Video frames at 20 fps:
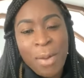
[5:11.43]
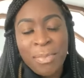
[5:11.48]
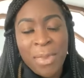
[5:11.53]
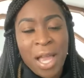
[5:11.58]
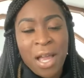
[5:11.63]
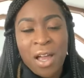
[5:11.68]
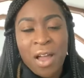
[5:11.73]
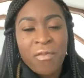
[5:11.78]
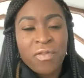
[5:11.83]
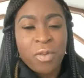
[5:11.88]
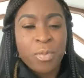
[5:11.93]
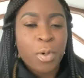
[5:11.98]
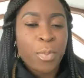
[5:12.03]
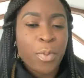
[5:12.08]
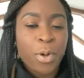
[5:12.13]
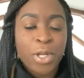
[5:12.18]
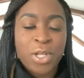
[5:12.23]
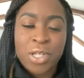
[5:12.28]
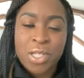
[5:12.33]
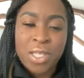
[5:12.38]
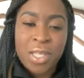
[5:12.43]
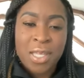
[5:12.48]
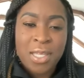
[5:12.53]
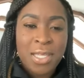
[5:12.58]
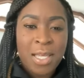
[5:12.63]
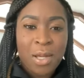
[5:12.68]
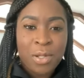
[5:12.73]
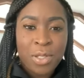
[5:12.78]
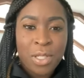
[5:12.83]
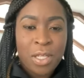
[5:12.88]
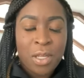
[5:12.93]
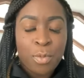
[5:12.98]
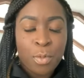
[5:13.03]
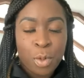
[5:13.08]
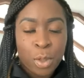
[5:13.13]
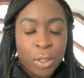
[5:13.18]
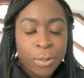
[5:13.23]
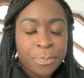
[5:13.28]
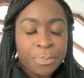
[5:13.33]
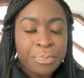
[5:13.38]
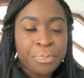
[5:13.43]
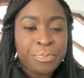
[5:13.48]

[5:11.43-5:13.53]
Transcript: I'm not comfortable purchasing this house anymore.